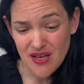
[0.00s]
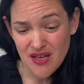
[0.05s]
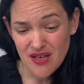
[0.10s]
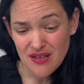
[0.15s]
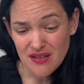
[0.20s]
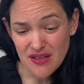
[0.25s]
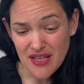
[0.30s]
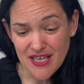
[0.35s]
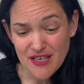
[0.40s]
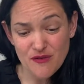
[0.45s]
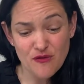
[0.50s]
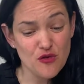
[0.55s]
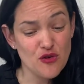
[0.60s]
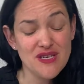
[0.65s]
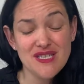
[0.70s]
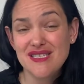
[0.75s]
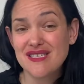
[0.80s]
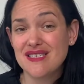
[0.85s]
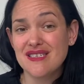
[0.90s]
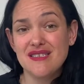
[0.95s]
Like, for
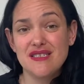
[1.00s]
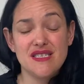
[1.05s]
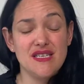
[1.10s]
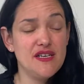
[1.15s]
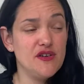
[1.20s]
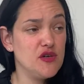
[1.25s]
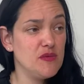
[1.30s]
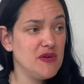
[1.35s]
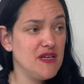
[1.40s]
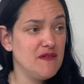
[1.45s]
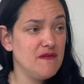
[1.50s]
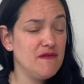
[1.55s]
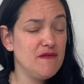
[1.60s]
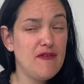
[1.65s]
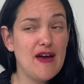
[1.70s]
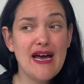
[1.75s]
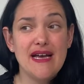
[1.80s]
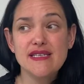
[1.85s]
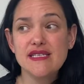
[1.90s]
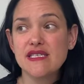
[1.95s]
instance, intermittent
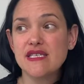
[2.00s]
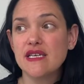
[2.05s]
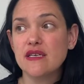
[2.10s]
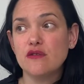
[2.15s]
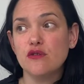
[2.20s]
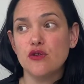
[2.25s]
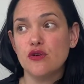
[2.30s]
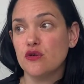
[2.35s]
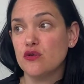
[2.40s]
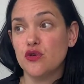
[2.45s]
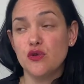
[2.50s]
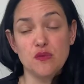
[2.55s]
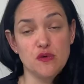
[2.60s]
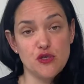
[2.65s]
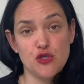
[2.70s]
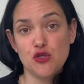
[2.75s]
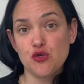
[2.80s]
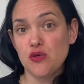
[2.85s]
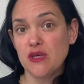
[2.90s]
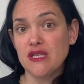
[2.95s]
fasting, you
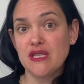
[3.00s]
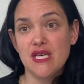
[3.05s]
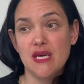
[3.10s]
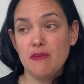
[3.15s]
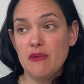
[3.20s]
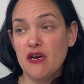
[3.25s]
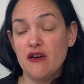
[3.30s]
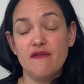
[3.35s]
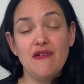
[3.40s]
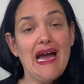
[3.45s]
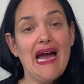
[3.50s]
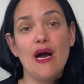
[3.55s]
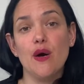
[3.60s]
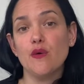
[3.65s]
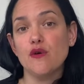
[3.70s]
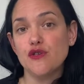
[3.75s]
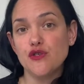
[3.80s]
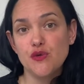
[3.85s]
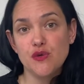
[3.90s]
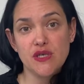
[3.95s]
restrict the amount of
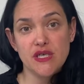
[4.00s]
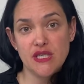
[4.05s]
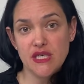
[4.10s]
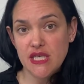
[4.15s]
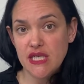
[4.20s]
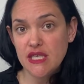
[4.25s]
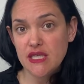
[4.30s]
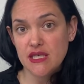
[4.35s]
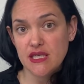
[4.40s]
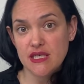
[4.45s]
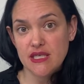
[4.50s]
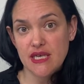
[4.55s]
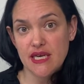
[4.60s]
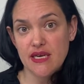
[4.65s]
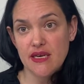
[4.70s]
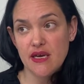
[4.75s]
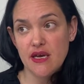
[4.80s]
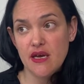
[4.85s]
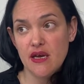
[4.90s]
hours you can eat in a day.